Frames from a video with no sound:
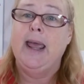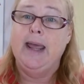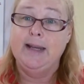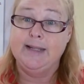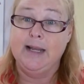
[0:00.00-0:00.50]

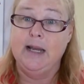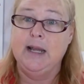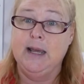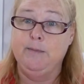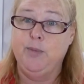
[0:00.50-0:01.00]
It's going to
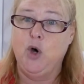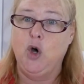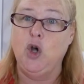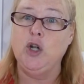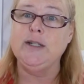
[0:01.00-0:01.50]
get
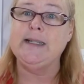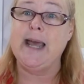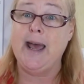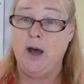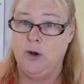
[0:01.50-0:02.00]
pulled
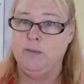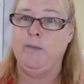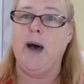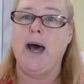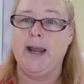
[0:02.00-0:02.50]
down
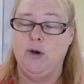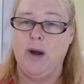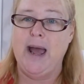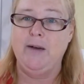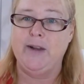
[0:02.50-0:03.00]
by
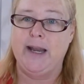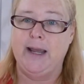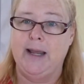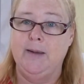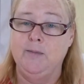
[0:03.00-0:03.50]

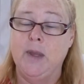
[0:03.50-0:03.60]
gravity